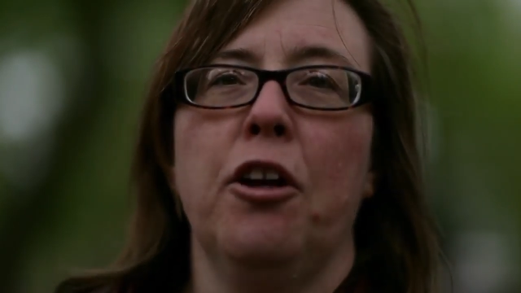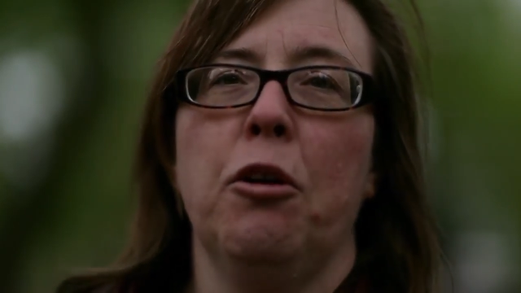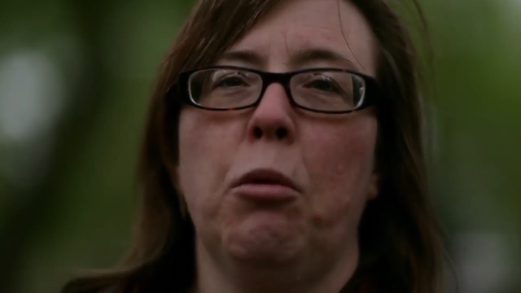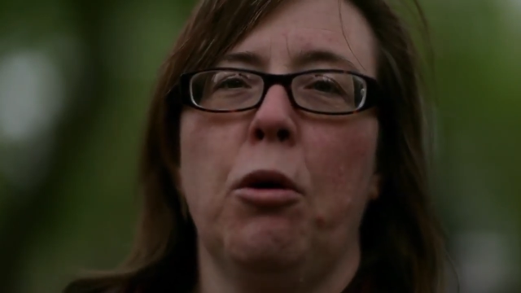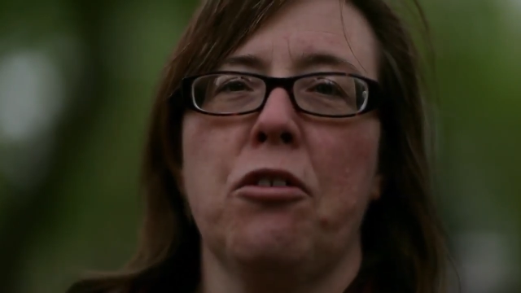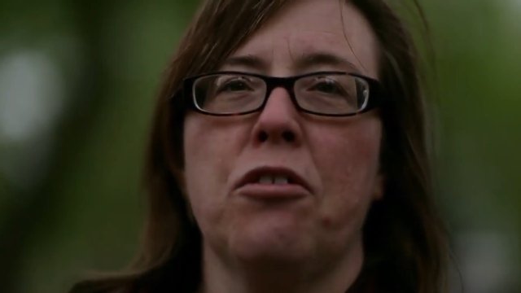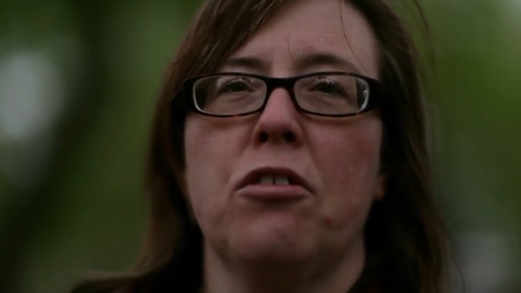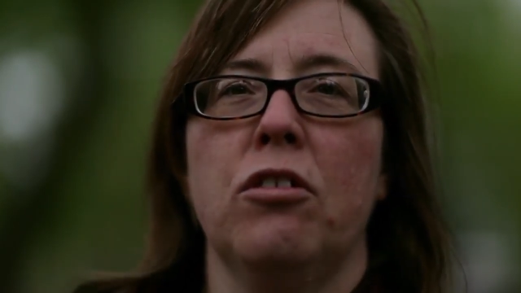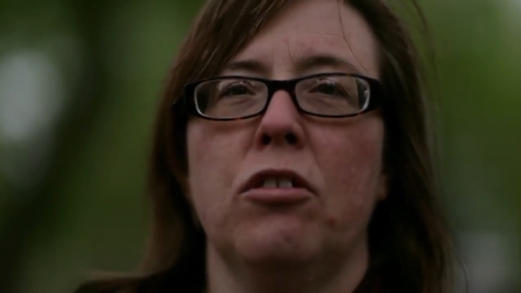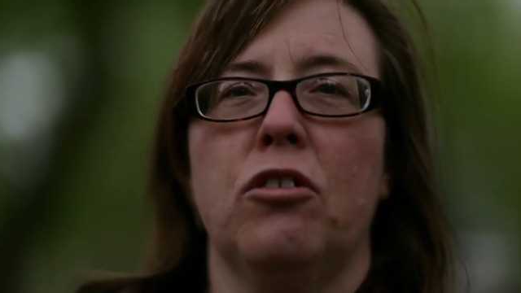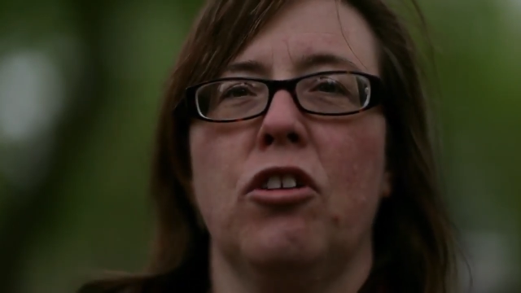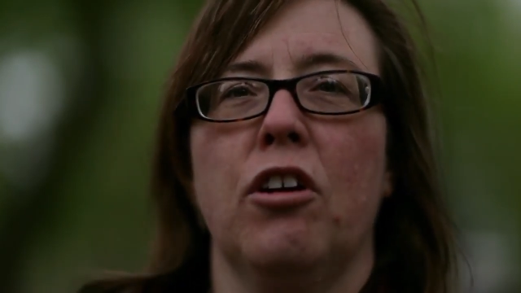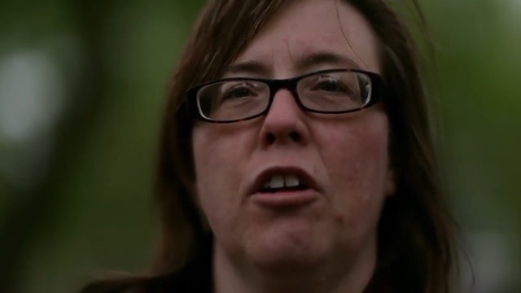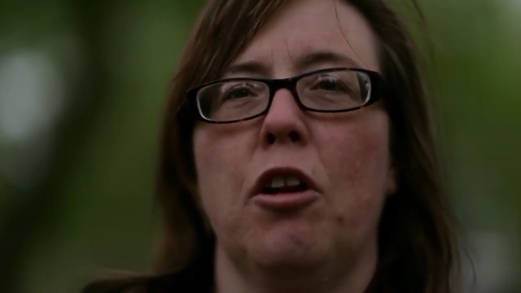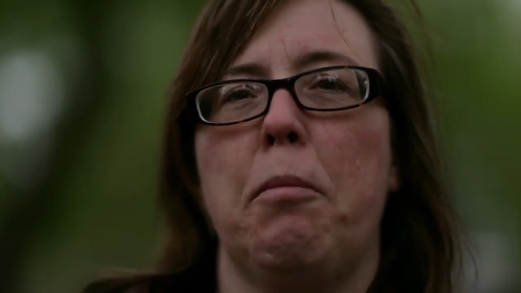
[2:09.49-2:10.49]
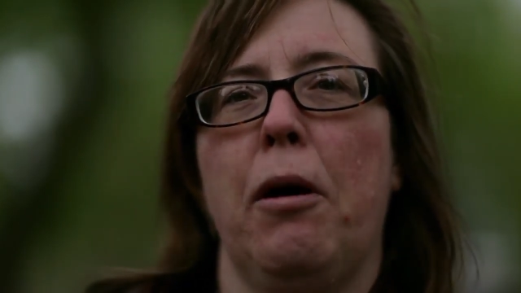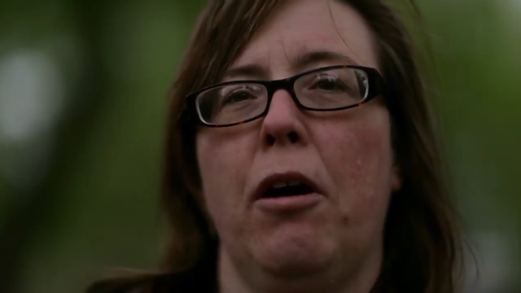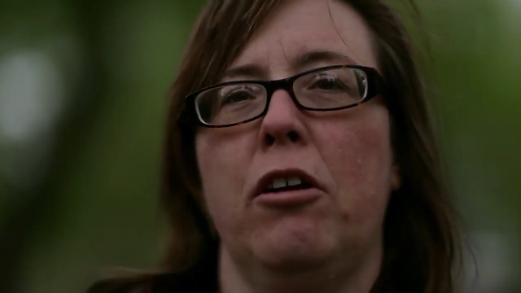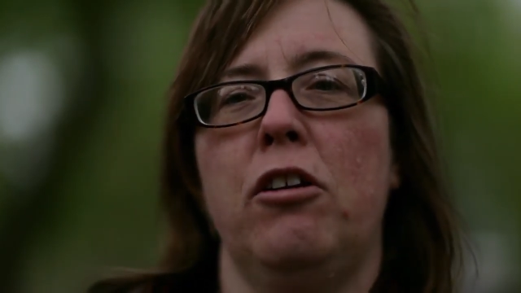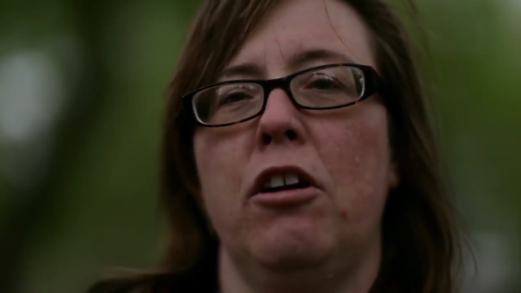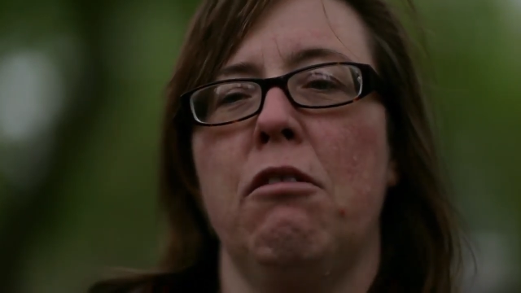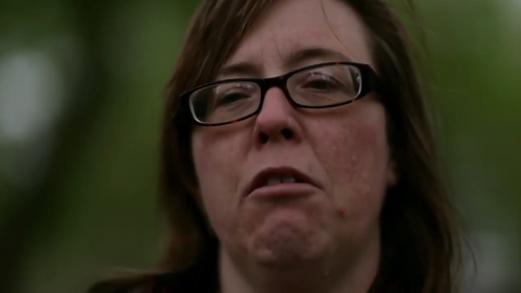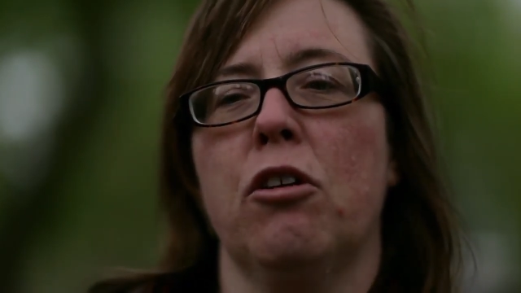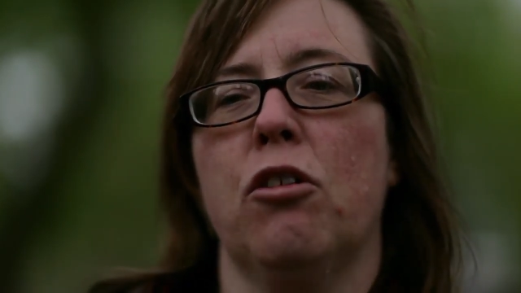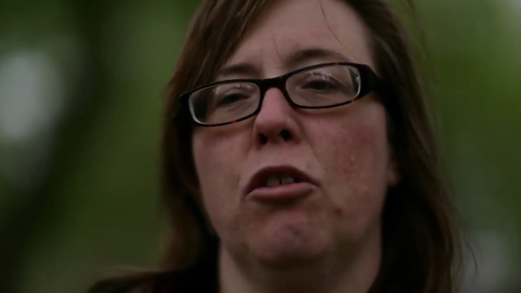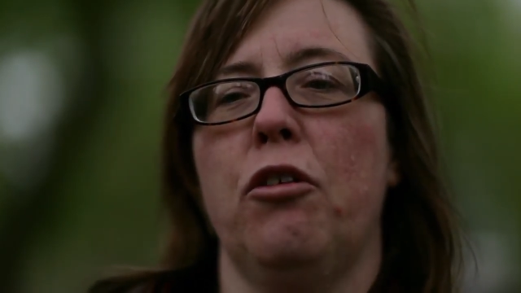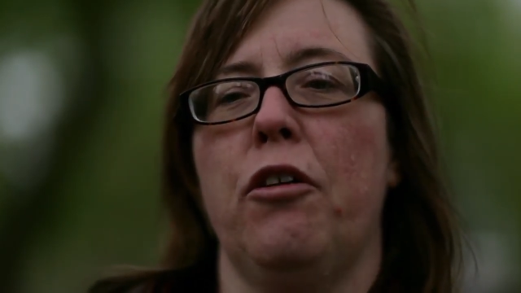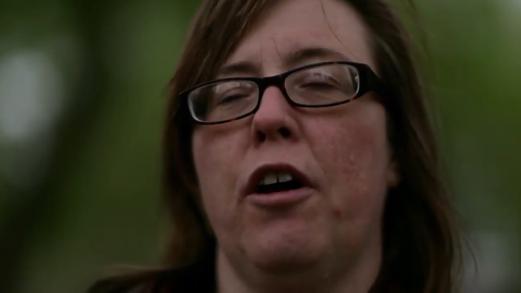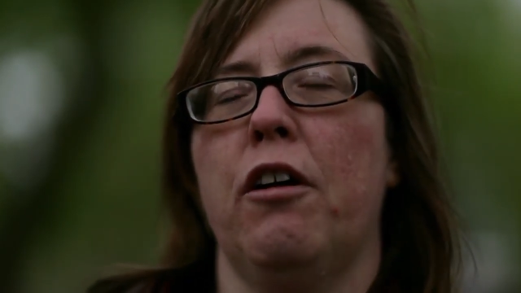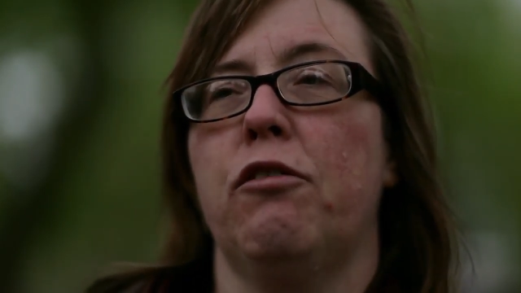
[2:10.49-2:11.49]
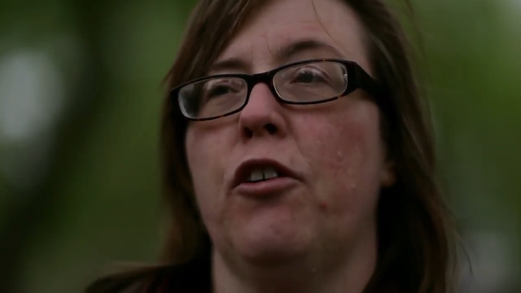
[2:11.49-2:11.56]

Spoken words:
and it wasn't until about a year ago